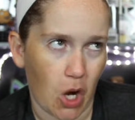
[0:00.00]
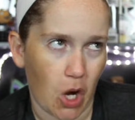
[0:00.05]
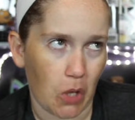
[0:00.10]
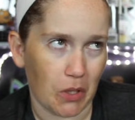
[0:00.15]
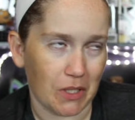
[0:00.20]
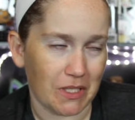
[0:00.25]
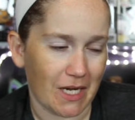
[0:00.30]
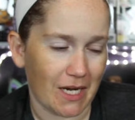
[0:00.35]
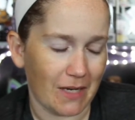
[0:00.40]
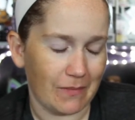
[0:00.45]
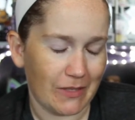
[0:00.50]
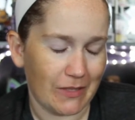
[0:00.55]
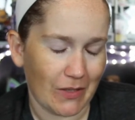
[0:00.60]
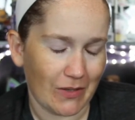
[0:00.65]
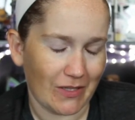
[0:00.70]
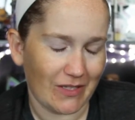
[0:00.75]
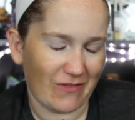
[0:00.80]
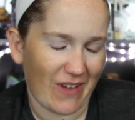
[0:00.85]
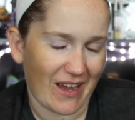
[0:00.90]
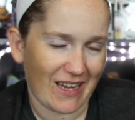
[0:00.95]
all the time, so
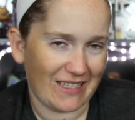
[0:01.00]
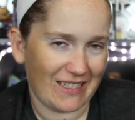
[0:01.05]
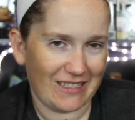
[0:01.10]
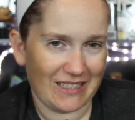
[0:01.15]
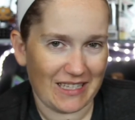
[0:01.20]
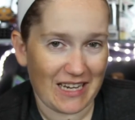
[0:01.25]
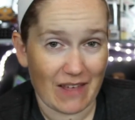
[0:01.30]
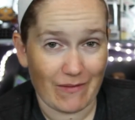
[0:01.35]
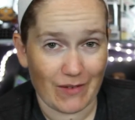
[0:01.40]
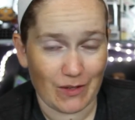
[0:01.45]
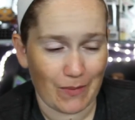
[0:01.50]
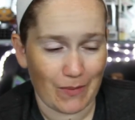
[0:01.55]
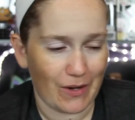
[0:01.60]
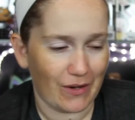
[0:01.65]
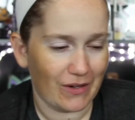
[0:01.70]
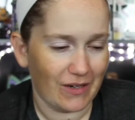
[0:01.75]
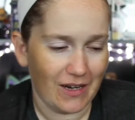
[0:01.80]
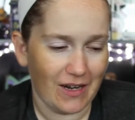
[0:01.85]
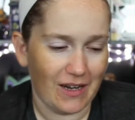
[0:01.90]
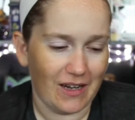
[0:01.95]
it's fine. Navy's
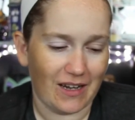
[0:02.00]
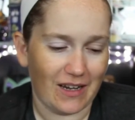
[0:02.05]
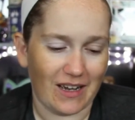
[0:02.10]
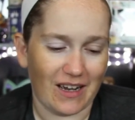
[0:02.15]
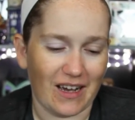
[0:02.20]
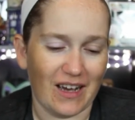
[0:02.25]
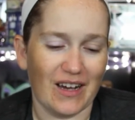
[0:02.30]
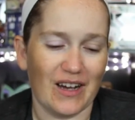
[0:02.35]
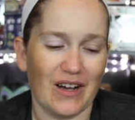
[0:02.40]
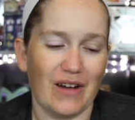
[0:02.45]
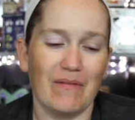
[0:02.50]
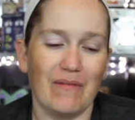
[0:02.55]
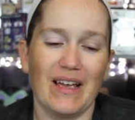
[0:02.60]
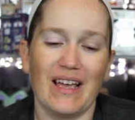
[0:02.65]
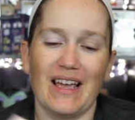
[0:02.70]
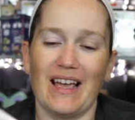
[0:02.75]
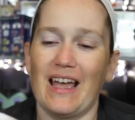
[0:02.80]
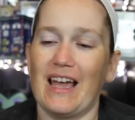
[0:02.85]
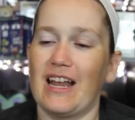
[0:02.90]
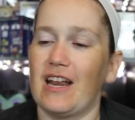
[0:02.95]
better.
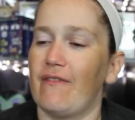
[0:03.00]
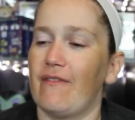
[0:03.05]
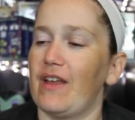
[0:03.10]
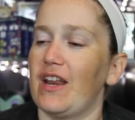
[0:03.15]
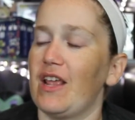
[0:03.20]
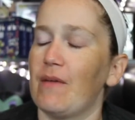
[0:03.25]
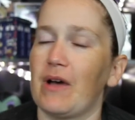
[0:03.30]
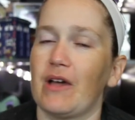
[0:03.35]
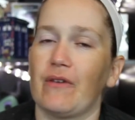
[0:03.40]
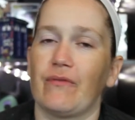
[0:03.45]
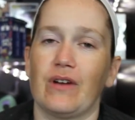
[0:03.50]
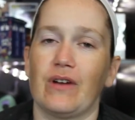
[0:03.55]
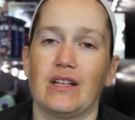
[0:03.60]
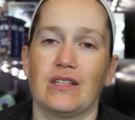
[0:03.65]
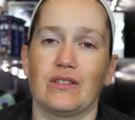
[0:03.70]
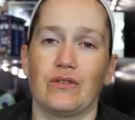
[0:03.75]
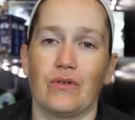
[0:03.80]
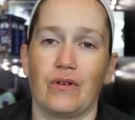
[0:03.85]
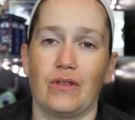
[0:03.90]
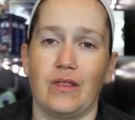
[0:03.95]
And if any of my
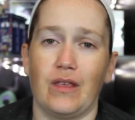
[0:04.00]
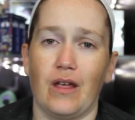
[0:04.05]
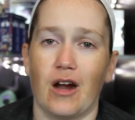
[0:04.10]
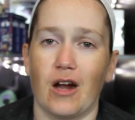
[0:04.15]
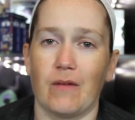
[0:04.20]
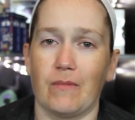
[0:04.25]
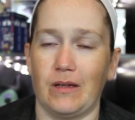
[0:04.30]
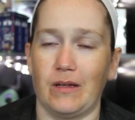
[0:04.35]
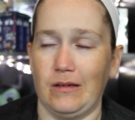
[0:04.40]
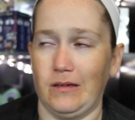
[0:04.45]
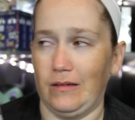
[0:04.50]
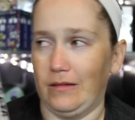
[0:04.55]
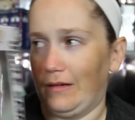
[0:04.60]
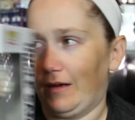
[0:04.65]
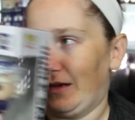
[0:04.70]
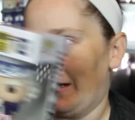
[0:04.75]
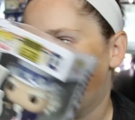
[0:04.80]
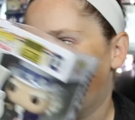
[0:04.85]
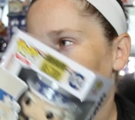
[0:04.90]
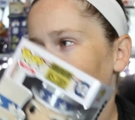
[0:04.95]
friends who are in the Army
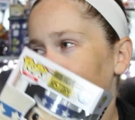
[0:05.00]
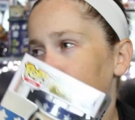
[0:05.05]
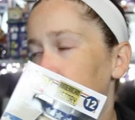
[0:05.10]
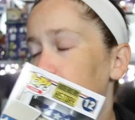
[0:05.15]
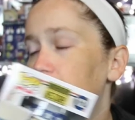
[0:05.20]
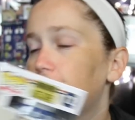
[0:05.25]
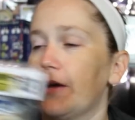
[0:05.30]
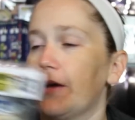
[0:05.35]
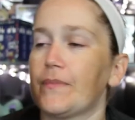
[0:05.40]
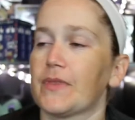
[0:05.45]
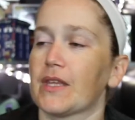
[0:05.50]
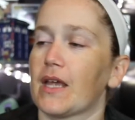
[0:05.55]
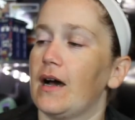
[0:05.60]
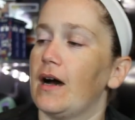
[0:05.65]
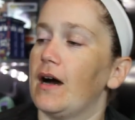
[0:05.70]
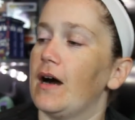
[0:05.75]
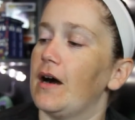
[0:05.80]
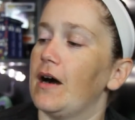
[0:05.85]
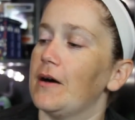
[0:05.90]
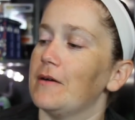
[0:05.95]
actually get,
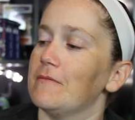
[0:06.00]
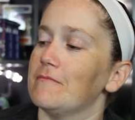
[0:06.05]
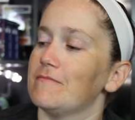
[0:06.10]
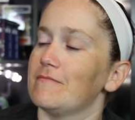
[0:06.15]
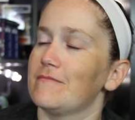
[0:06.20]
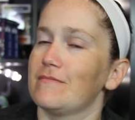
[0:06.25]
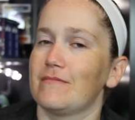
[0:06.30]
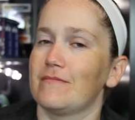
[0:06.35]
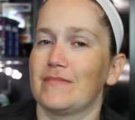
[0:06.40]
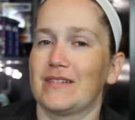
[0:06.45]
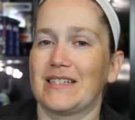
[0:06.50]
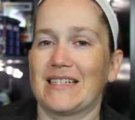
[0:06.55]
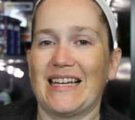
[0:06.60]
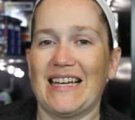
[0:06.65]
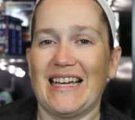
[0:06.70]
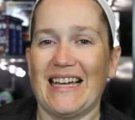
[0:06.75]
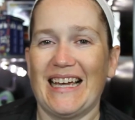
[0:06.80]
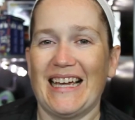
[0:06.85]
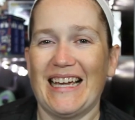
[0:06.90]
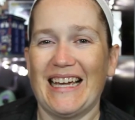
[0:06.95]
I
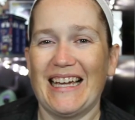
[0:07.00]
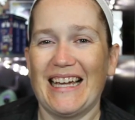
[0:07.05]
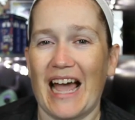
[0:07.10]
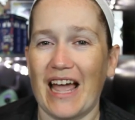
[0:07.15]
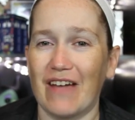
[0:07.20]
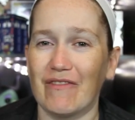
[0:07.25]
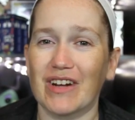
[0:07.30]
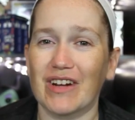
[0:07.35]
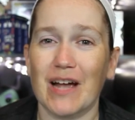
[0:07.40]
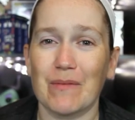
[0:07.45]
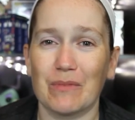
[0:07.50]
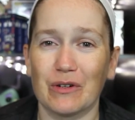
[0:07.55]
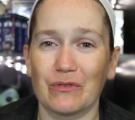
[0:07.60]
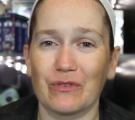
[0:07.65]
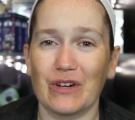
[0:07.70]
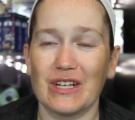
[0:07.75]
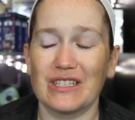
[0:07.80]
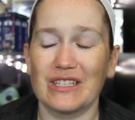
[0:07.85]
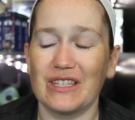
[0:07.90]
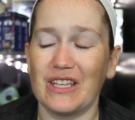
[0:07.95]
have a couple of
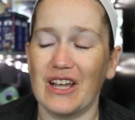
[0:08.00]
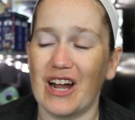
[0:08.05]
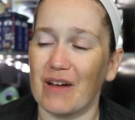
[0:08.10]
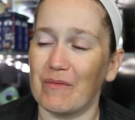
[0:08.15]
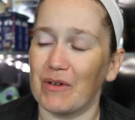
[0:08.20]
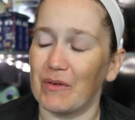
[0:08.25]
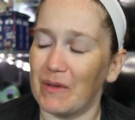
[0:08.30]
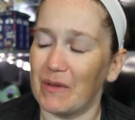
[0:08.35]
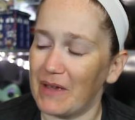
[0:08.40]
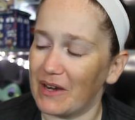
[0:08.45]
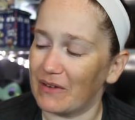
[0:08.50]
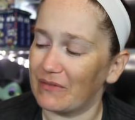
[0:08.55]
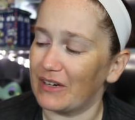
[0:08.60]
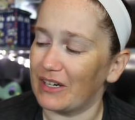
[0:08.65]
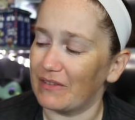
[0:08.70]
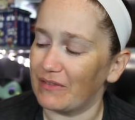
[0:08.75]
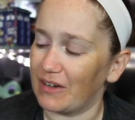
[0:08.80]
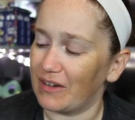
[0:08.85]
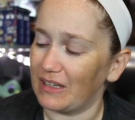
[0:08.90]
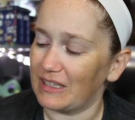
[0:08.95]
friends in the Army, we make
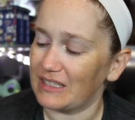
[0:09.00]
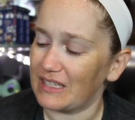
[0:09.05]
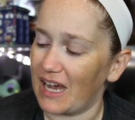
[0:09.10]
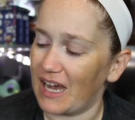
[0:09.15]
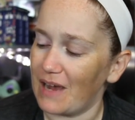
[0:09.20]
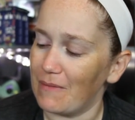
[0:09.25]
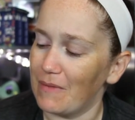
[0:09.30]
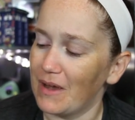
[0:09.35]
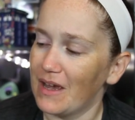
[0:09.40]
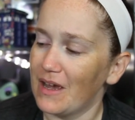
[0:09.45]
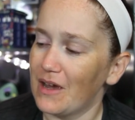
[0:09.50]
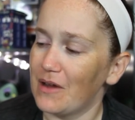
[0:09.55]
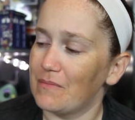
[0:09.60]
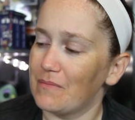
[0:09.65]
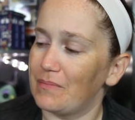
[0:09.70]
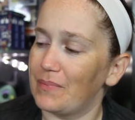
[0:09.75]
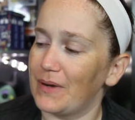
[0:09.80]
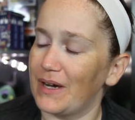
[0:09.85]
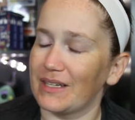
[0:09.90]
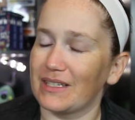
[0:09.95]
fun of it all the time,
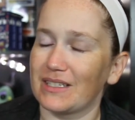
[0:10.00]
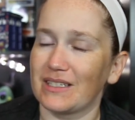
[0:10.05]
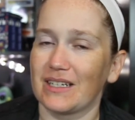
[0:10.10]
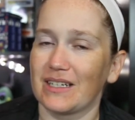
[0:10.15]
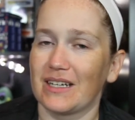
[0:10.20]
but